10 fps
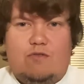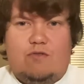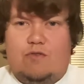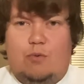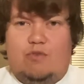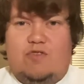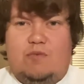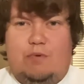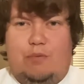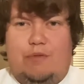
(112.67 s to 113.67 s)

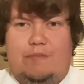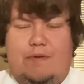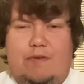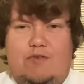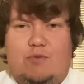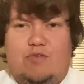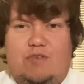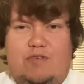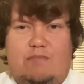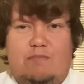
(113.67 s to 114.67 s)
noticeable thing that
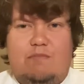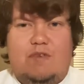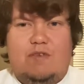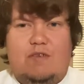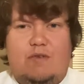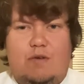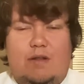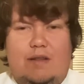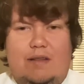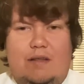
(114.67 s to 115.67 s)
Jose
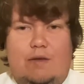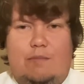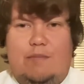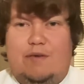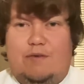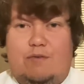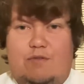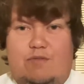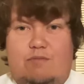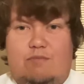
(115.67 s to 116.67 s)
made
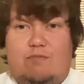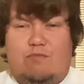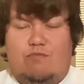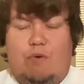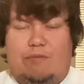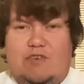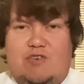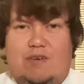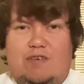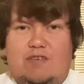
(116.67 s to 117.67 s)
run the
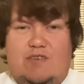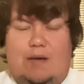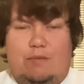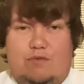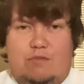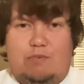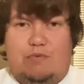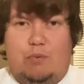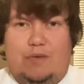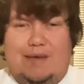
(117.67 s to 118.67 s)
changes out
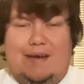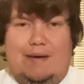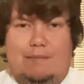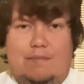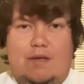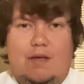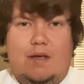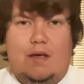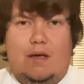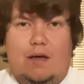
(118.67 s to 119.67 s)
before the game.
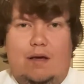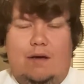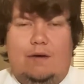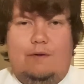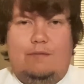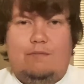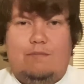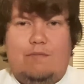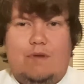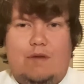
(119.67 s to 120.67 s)
And
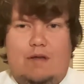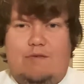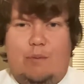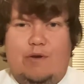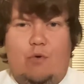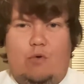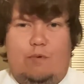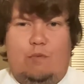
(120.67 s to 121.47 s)
very notable